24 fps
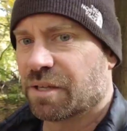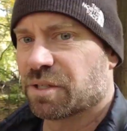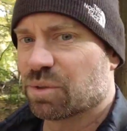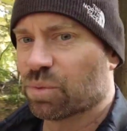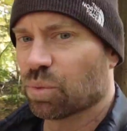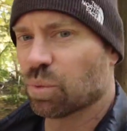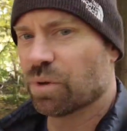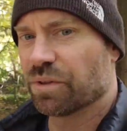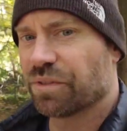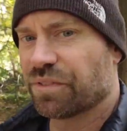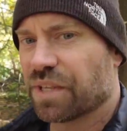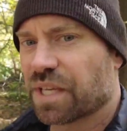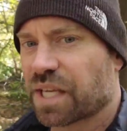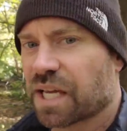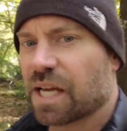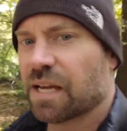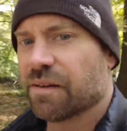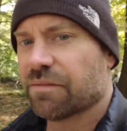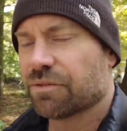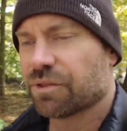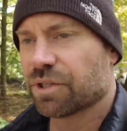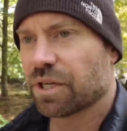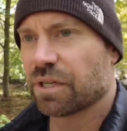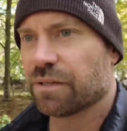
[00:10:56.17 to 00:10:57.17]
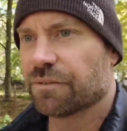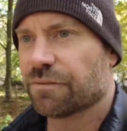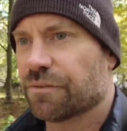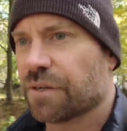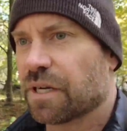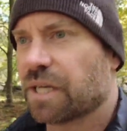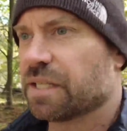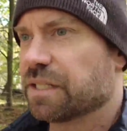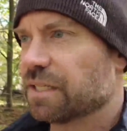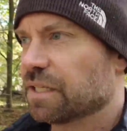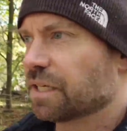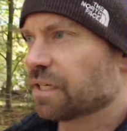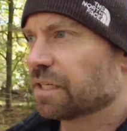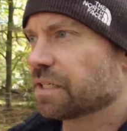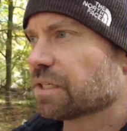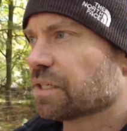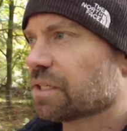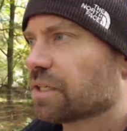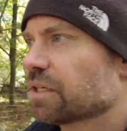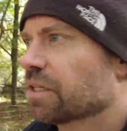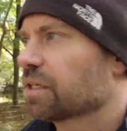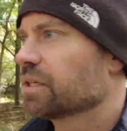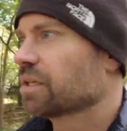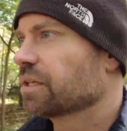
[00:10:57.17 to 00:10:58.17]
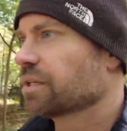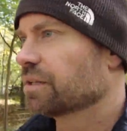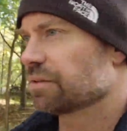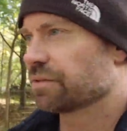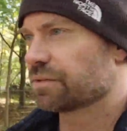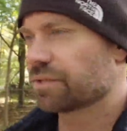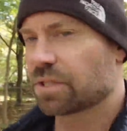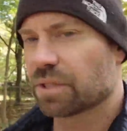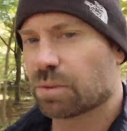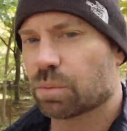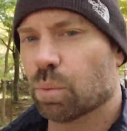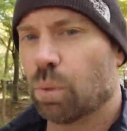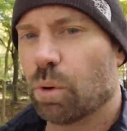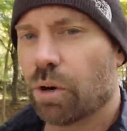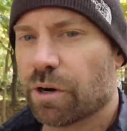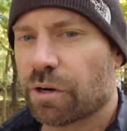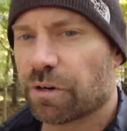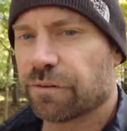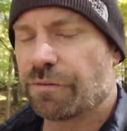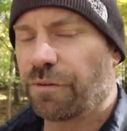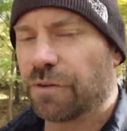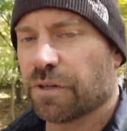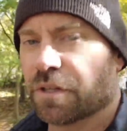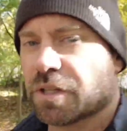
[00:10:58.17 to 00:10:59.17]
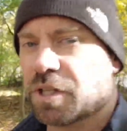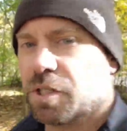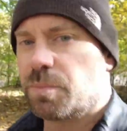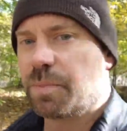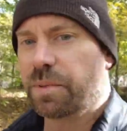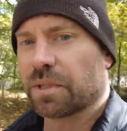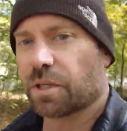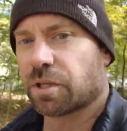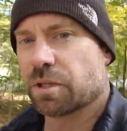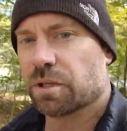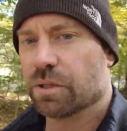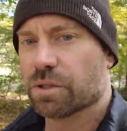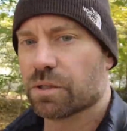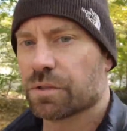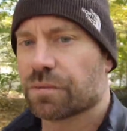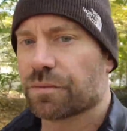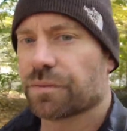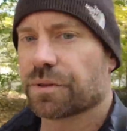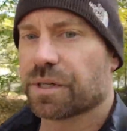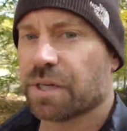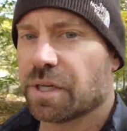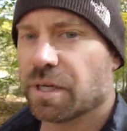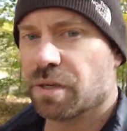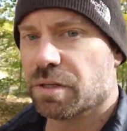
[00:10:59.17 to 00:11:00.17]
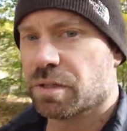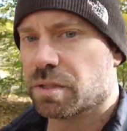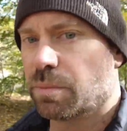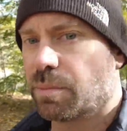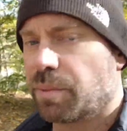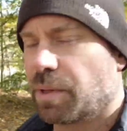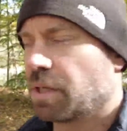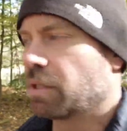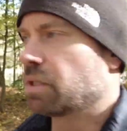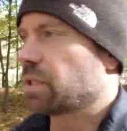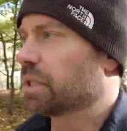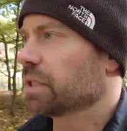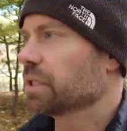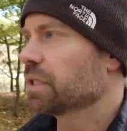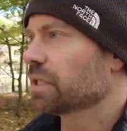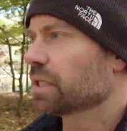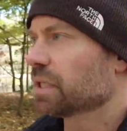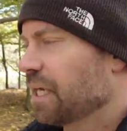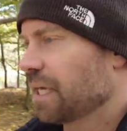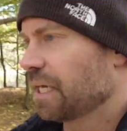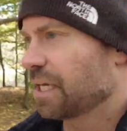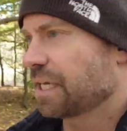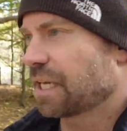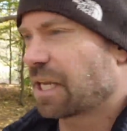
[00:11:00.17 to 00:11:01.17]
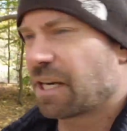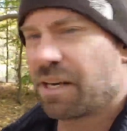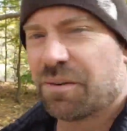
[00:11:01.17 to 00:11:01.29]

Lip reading: there's one thing I haven't tried to find yet. There's this waterfall that's been closed for years apparently. And I